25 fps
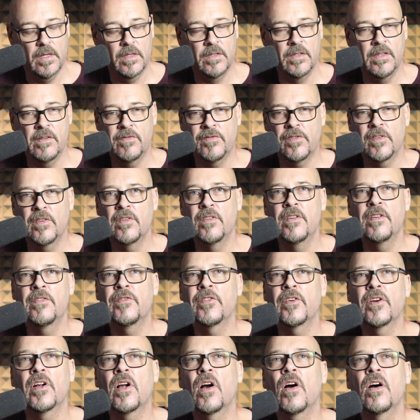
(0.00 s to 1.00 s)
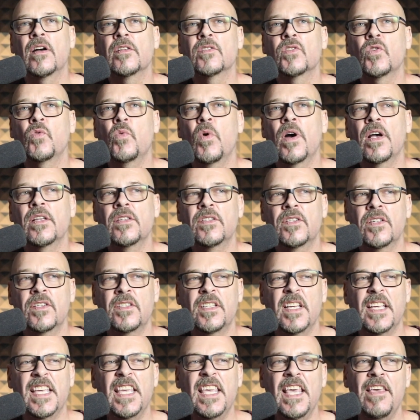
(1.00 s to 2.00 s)
Different kinds of ones, just
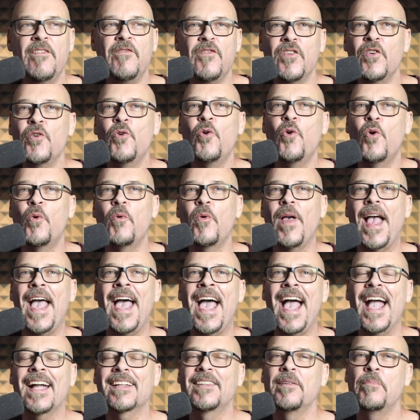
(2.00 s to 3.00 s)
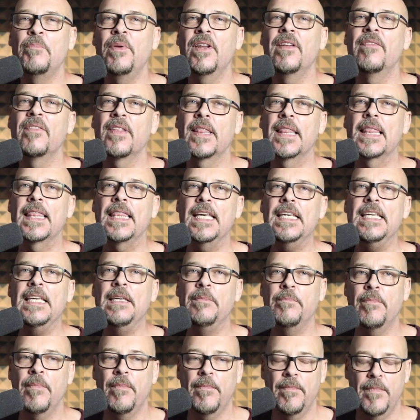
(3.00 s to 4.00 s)
to give your act a bit of a
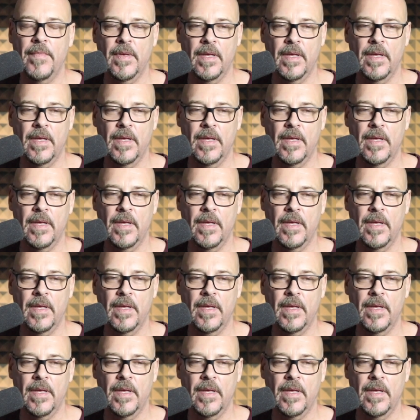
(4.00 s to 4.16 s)
theme,